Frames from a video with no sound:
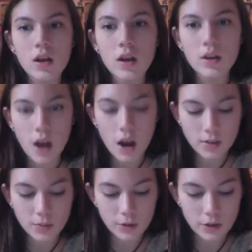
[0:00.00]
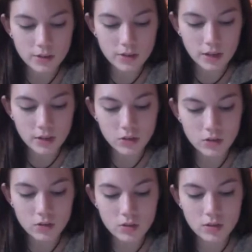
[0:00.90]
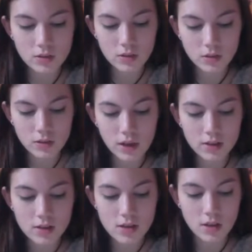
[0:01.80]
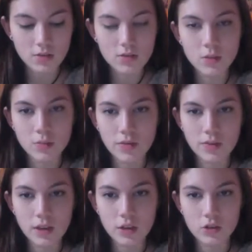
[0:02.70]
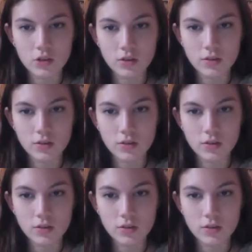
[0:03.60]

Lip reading: an octopus and used the technique of simplification.